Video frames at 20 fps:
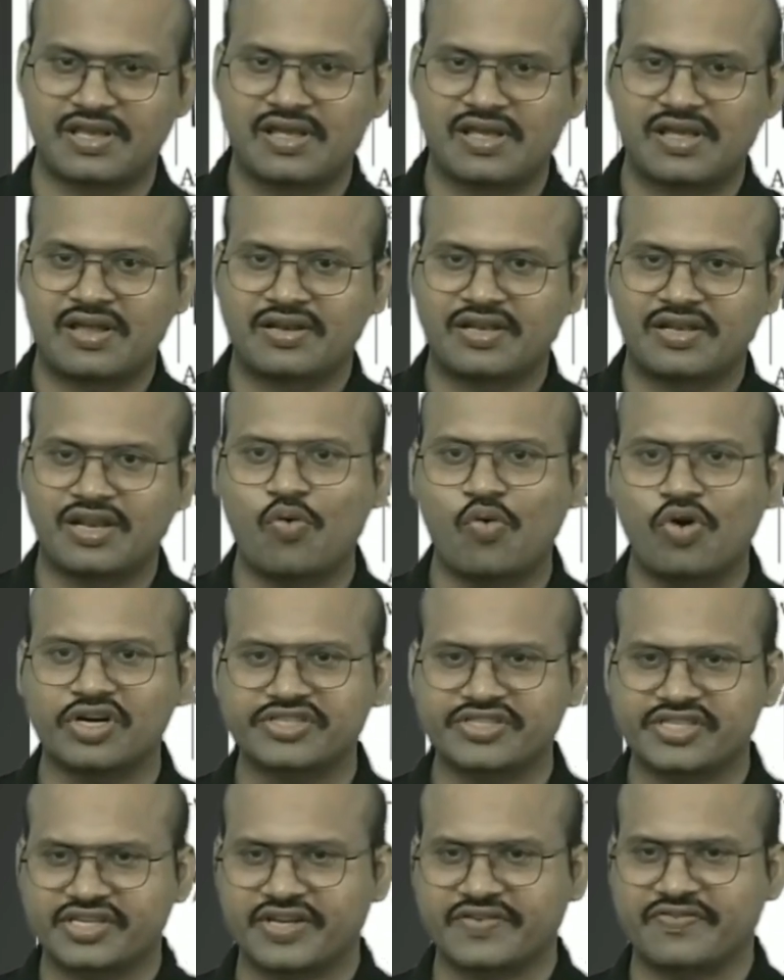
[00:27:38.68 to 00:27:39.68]
Now what
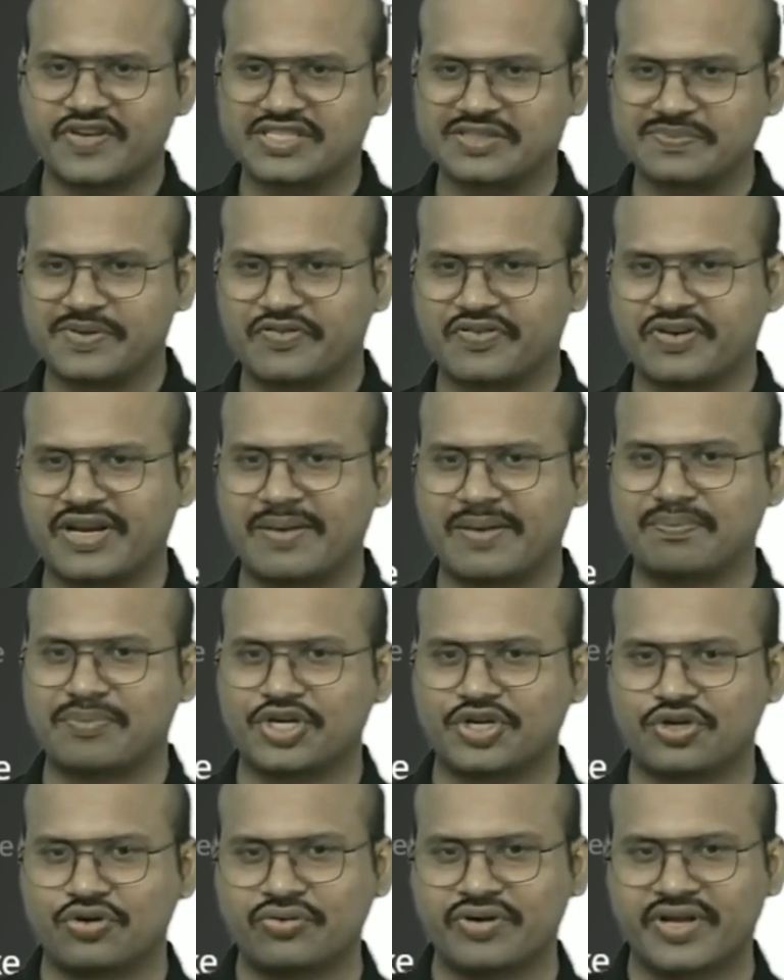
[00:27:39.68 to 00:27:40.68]
is the difference between
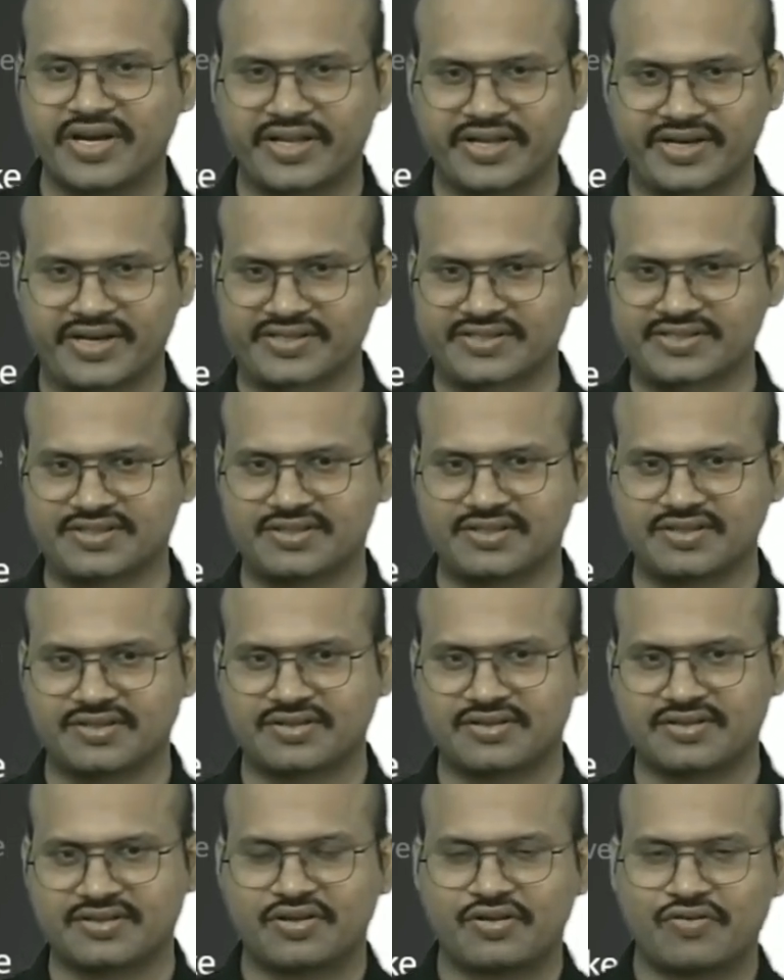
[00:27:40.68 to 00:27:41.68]
amplitude and energy?
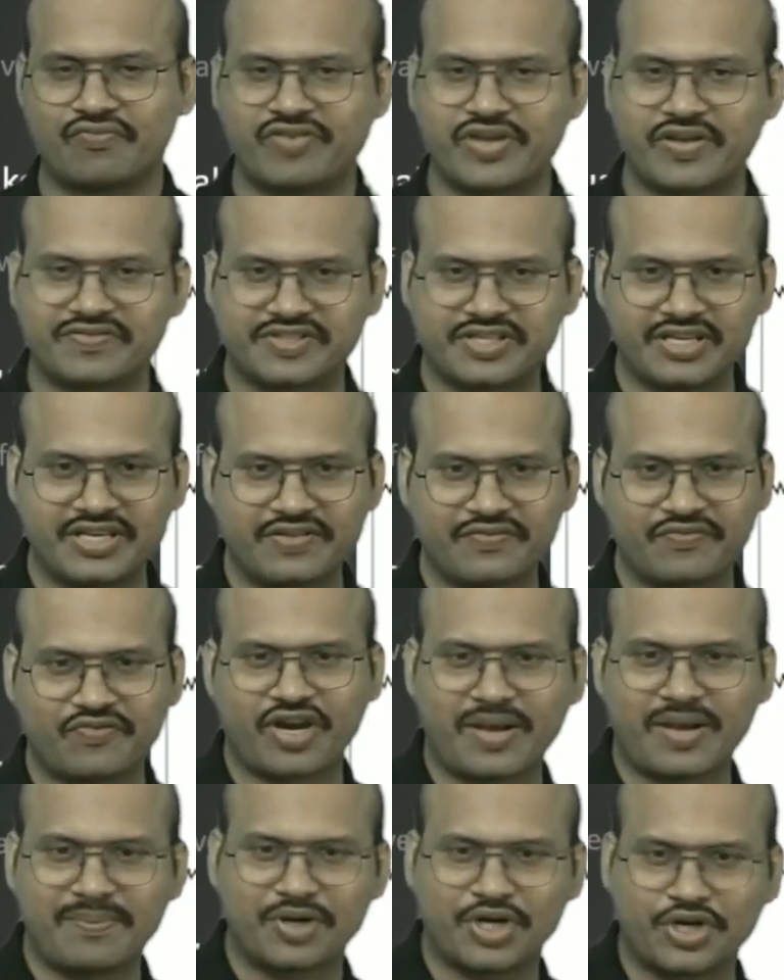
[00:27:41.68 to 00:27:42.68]
We have seen for
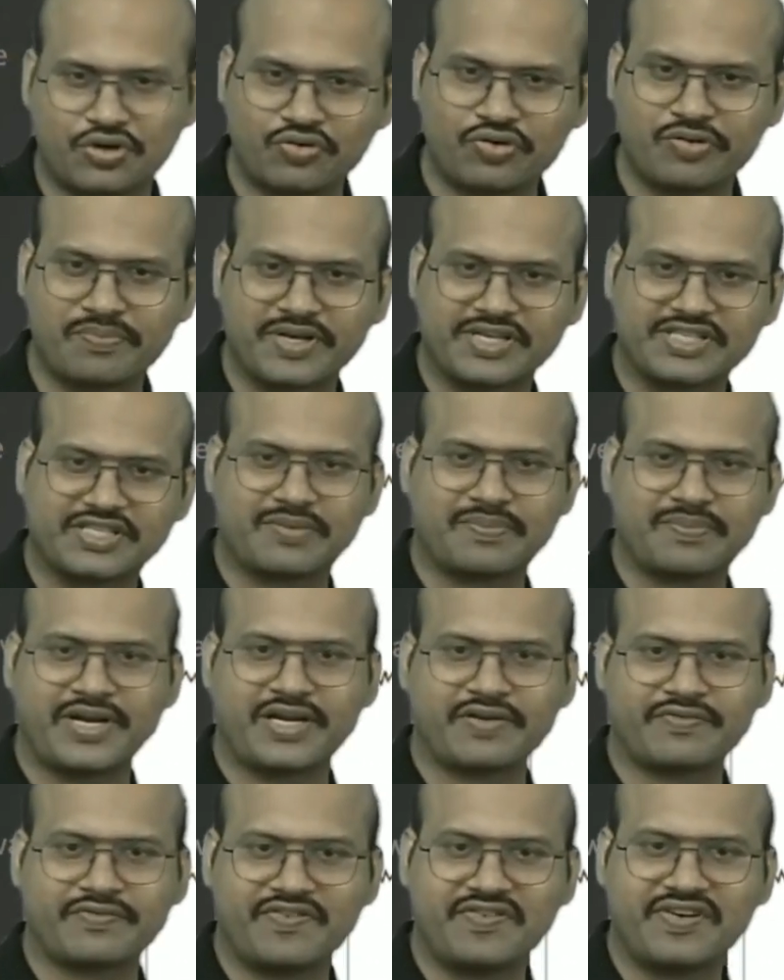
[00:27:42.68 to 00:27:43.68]
amplitude
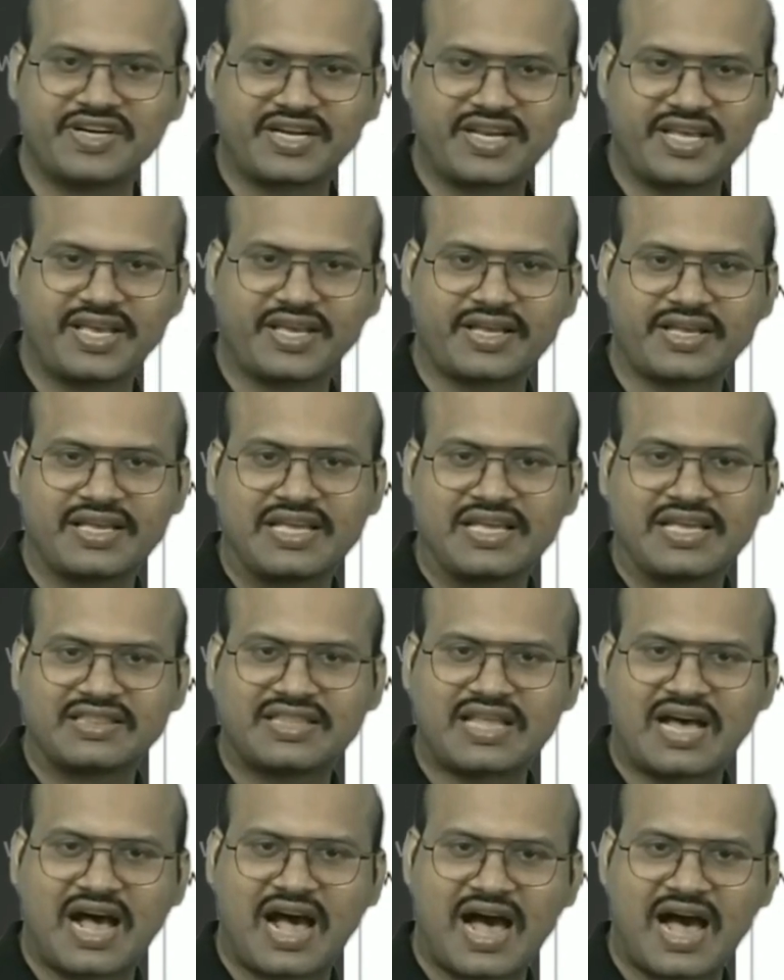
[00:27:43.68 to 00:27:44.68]
measurement we will take
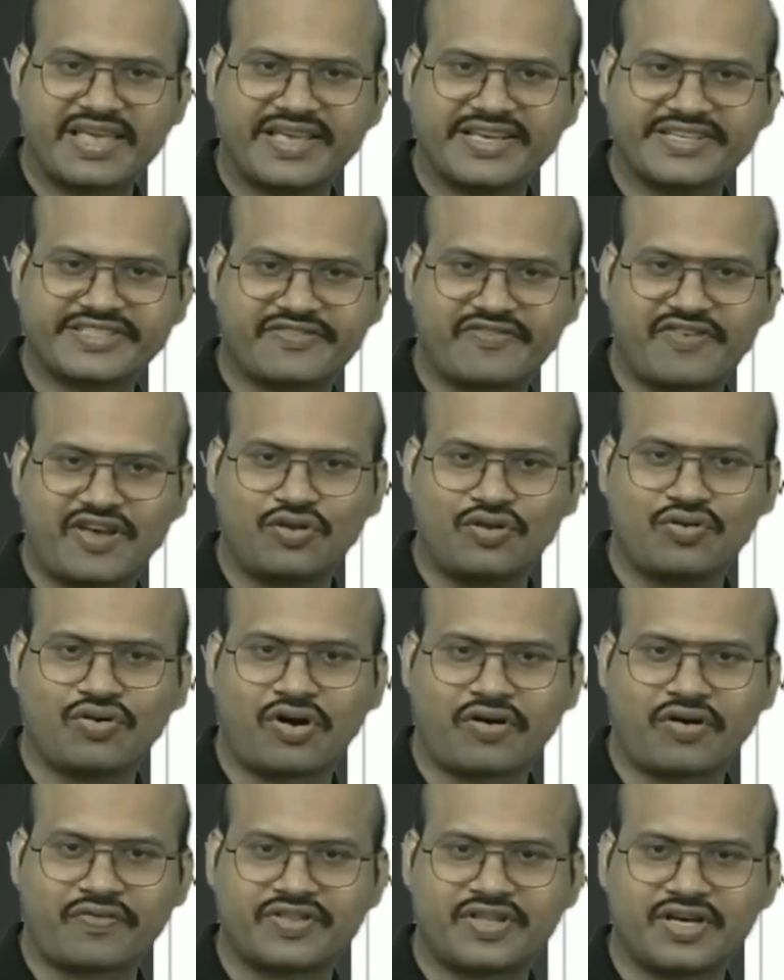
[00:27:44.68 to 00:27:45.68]
the highest value
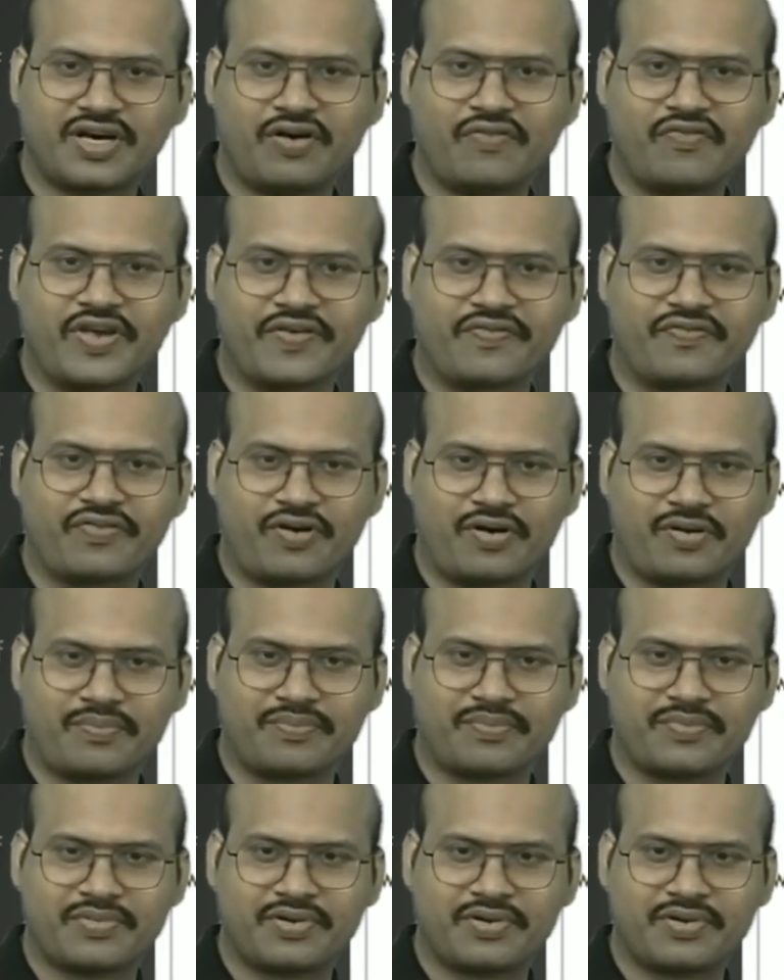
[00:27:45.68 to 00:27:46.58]
of the waveform.